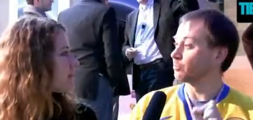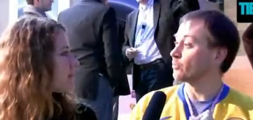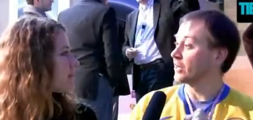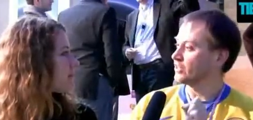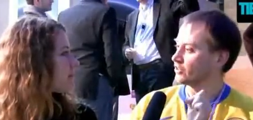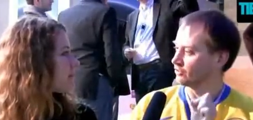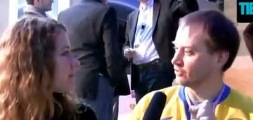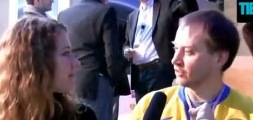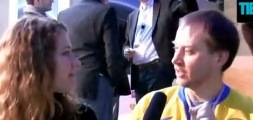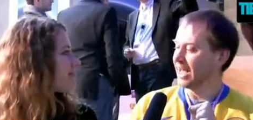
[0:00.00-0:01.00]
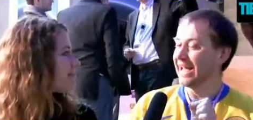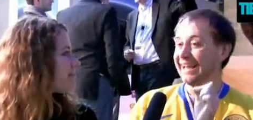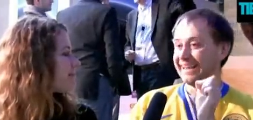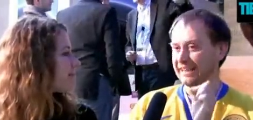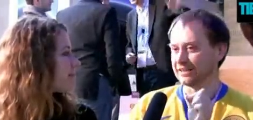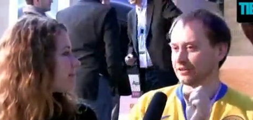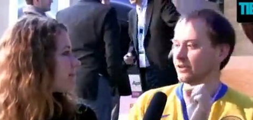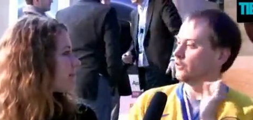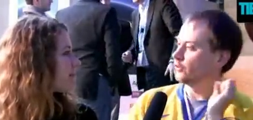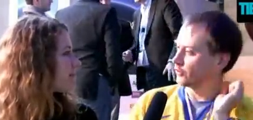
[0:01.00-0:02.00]
Speaker 1: operations. Here,
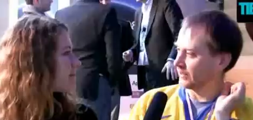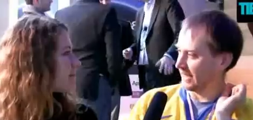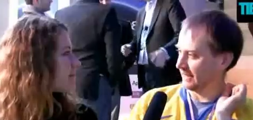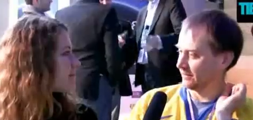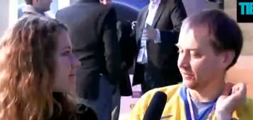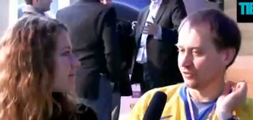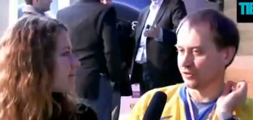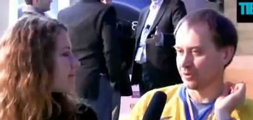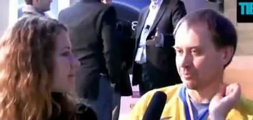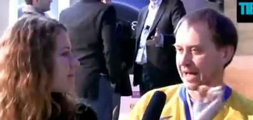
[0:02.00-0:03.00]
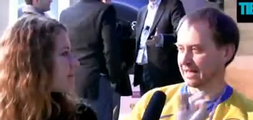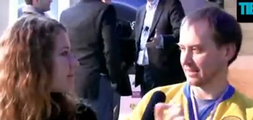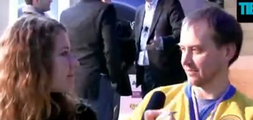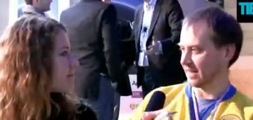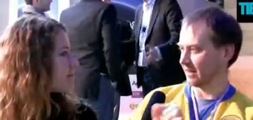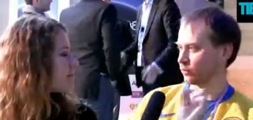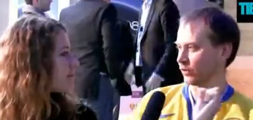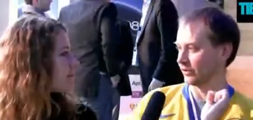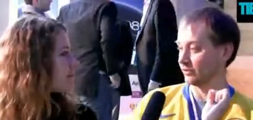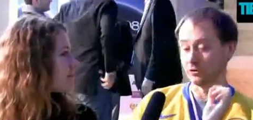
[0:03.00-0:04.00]
you create the passive
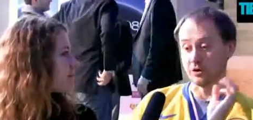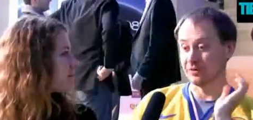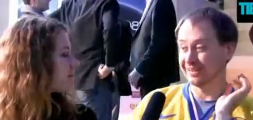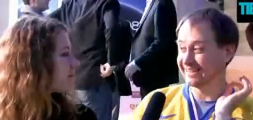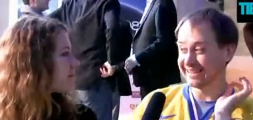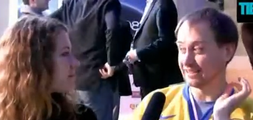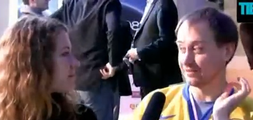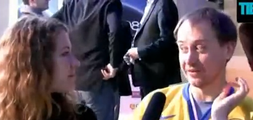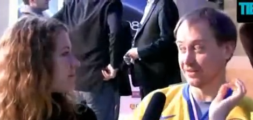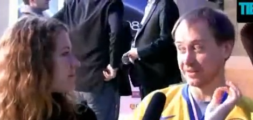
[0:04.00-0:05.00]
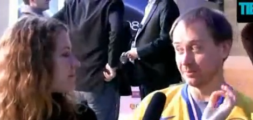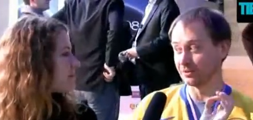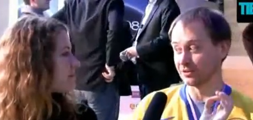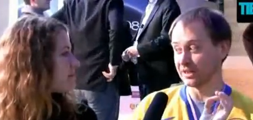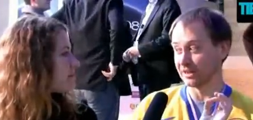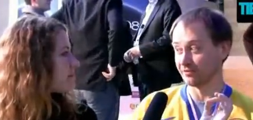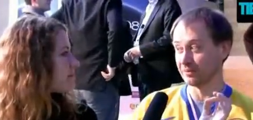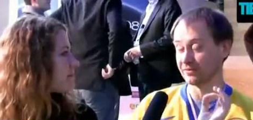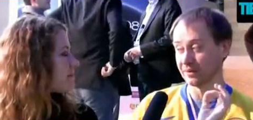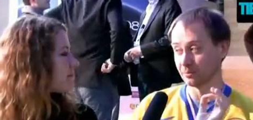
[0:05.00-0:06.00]
network. You know, this is very simple stuff,
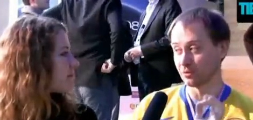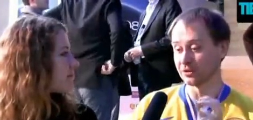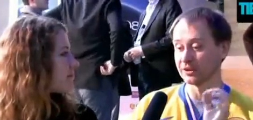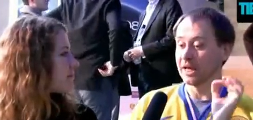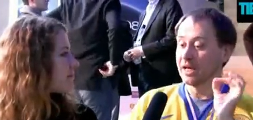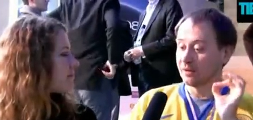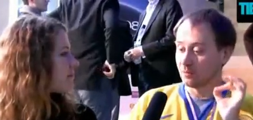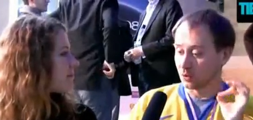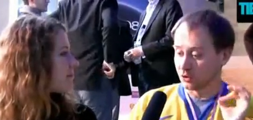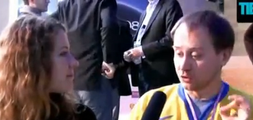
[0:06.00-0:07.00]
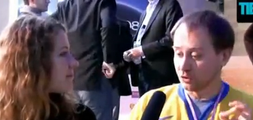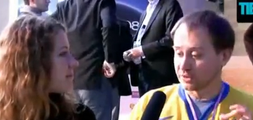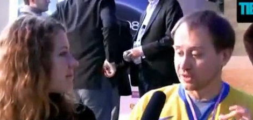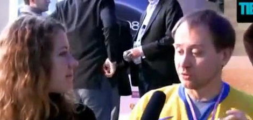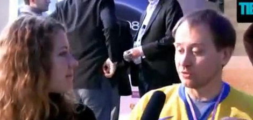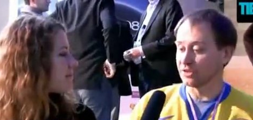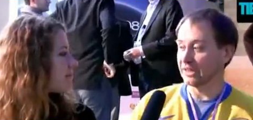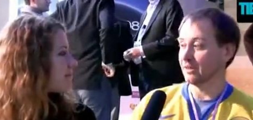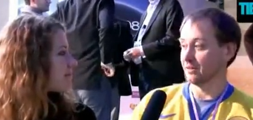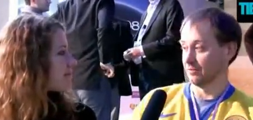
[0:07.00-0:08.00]
but it's very important. What you do is that you
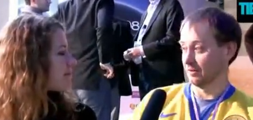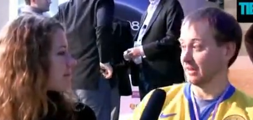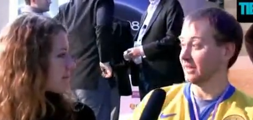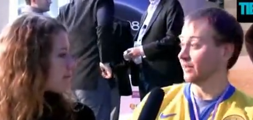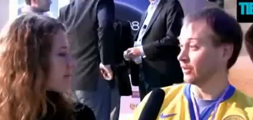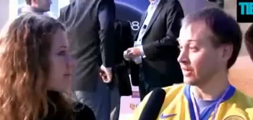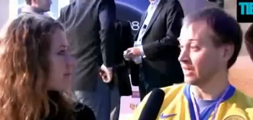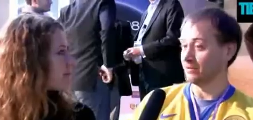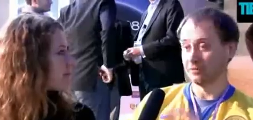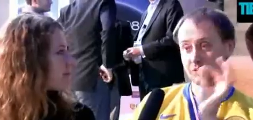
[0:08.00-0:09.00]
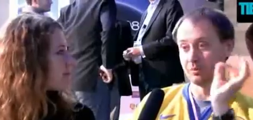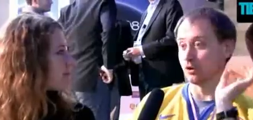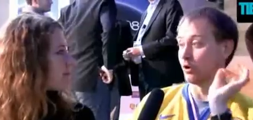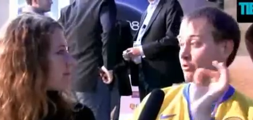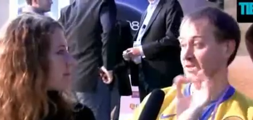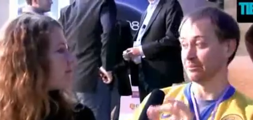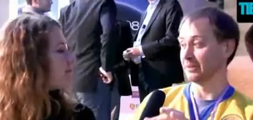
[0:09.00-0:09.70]
dig in the ground, you put holes in